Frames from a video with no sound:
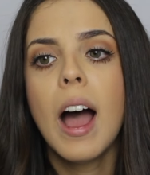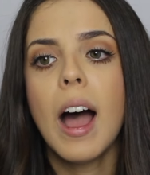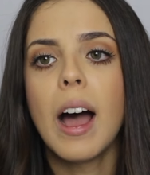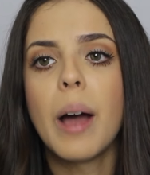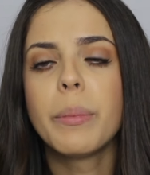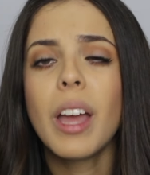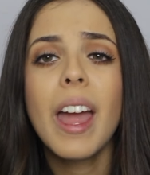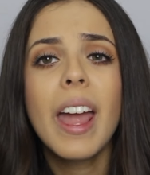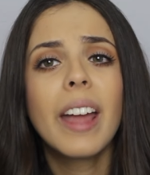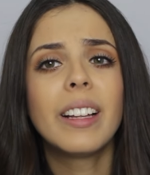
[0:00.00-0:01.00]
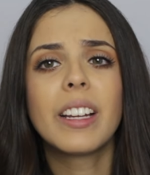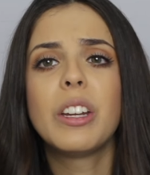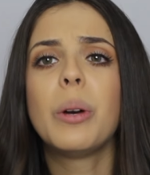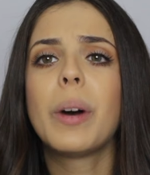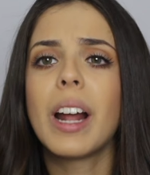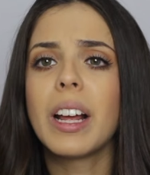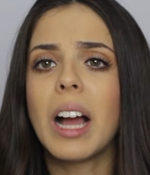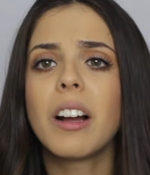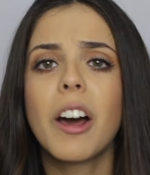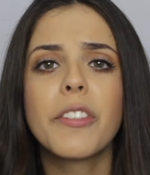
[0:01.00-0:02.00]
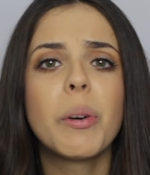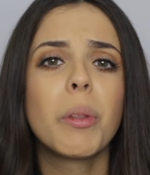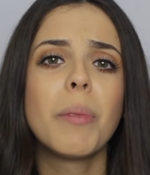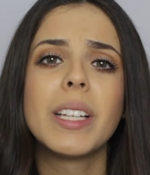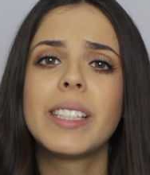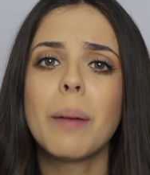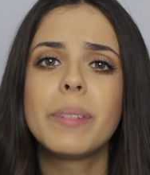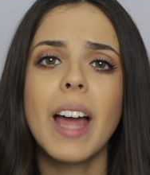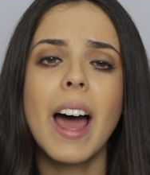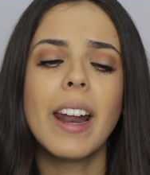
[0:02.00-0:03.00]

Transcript: um, hey, like you know what, I, I got off the phone with my stepdad